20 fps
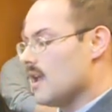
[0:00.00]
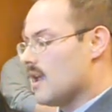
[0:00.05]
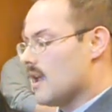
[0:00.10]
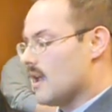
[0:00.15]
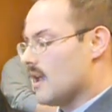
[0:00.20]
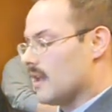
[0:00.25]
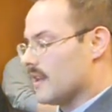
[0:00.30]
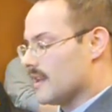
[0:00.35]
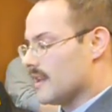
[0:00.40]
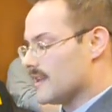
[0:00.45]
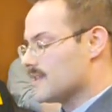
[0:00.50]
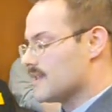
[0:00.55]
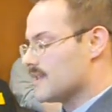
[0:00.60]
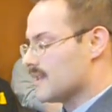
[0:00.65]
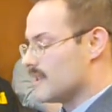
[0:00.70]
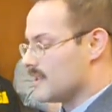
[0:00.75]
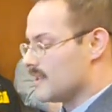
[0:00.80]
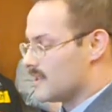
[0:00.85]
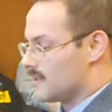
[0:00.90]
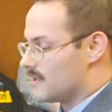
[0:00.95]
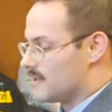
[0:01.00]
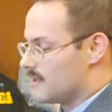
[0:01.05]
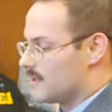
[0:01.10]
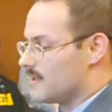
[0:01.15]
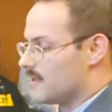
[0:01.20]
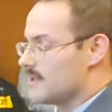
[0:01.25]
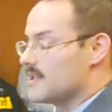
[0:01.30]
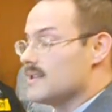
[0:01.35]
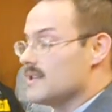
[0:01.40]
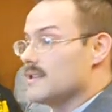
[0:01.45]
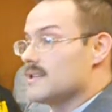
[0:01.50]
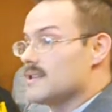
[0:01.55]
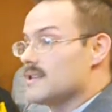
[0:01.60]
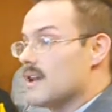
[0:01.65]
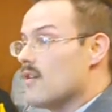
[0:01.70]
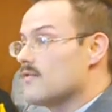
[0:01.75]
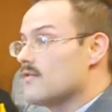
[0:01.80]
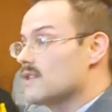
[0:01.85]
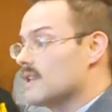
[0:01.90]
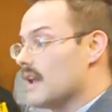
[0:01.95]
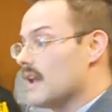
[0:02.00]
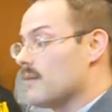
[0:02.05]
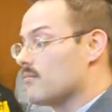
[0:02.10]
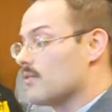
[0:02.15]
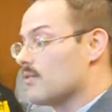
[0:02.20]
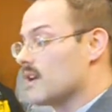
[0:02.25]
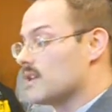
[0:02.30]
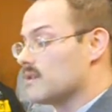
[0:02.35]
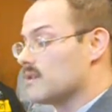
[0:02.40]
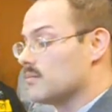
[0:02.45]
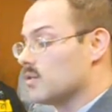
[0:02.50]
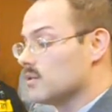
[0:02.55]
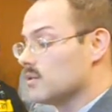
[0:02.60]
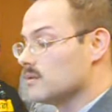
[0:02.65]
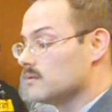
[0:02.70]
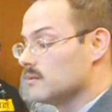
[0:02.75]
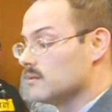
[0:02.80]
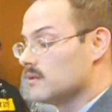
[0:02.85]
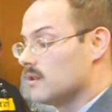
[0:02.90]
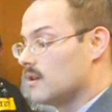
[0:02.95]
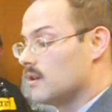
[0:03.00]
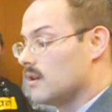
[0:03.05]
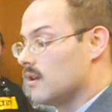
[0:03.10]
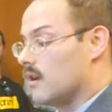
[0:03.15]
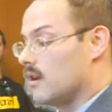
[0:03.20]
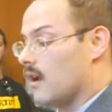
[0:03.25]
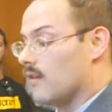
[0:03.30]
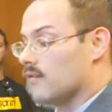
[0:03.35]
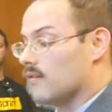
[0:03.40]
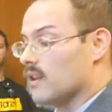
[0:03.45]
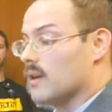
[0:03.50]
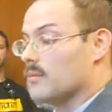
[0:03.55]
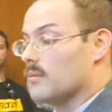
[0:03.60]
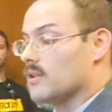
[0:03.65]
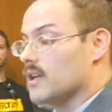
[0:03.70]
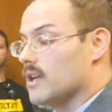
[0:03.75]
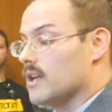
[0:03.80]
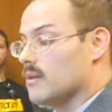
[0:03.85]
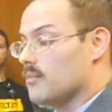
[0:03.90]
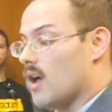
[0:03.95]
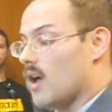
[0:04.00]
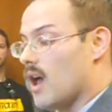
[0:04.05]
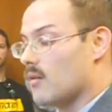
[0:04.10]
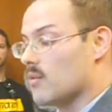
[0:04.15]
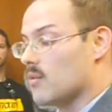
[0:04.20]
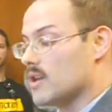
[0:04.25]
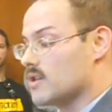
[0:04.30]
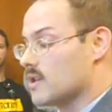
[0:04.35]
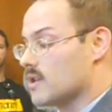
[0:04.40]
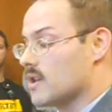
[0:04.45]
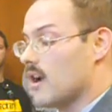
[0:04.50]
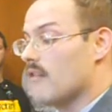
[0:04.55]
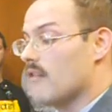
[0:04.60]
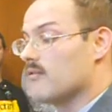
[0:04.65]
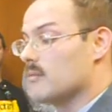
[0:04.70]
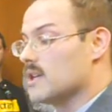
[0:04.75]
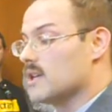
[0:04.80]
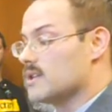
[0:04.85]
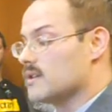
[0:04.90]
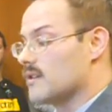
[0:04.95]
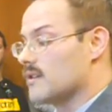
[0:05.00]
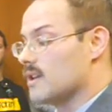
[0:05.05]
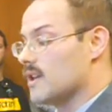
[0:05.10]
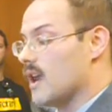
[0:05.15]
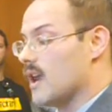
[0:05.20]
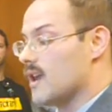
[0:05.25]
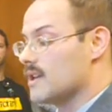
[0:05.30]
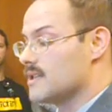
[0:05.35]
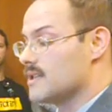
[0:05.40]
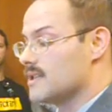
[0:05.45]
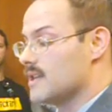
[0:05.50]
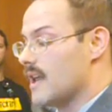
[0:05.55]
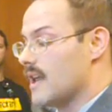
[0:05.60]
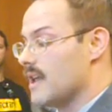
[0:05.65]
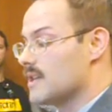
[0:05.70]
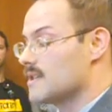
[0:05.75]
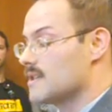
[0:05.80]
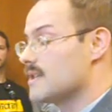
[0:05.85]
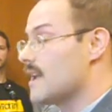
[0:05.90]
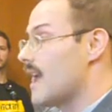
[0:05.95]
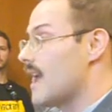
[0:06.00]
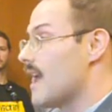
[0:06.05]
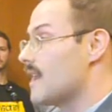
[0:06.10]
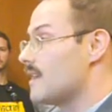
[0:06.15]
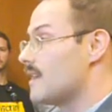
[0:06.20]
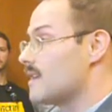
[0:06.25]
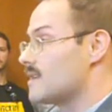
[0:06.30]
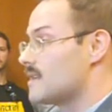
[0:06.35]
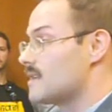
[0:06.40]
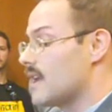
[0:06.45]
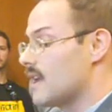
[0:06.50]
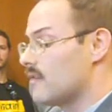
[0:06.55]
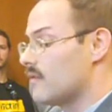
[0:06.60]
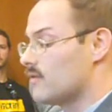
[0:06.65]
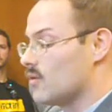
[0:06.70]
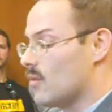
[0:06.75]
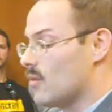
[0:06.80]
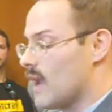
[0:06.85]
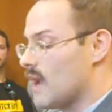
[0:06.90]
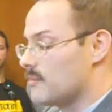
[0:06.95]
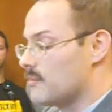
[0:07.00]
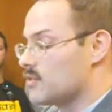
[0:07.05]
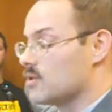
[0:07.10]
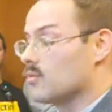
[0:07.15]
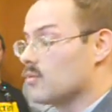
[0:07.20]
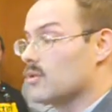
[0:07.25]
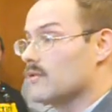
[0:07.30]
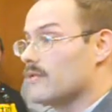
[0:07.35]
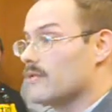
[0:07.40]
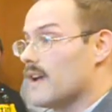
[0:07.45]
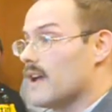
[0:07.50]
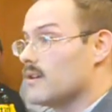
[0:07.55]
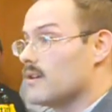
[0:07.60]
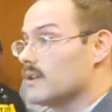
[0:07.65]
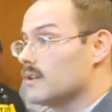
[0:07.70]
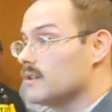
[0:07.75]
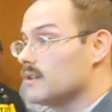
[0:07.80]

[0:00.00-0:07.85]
This is the self-same principle of liberty upon which the governments of the United States and the state of New Hampshire were founded.